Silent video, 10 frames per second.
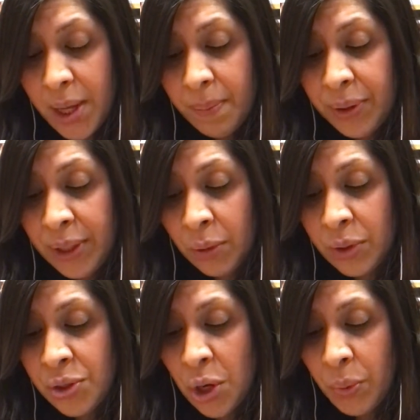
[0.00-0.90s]
But there
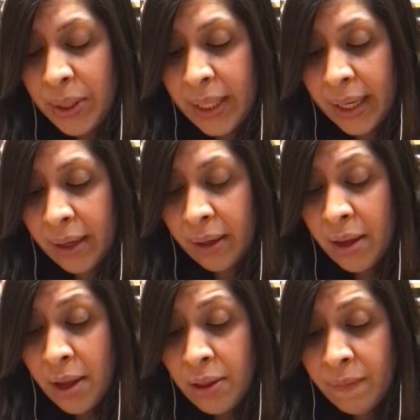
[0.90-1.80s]
was no one there.
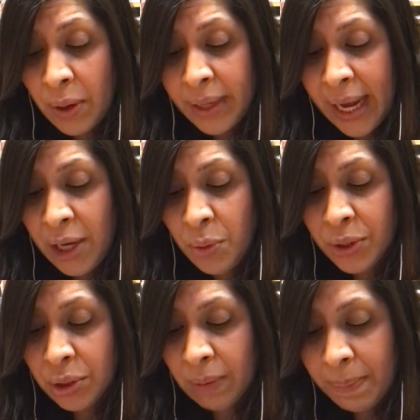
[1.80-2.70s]
The volcano
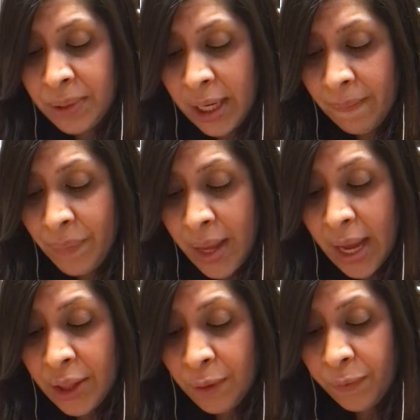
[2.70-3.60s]
was erupting,
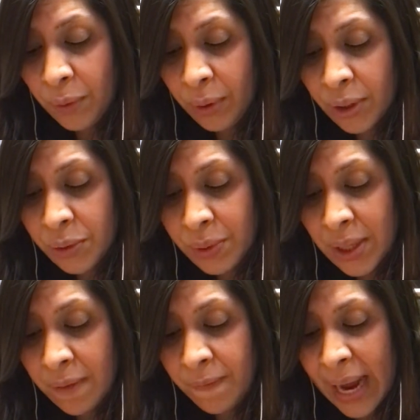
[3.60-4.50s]
and the forest was
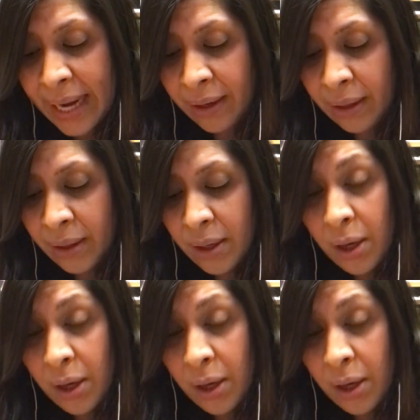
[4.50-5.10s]
on fire.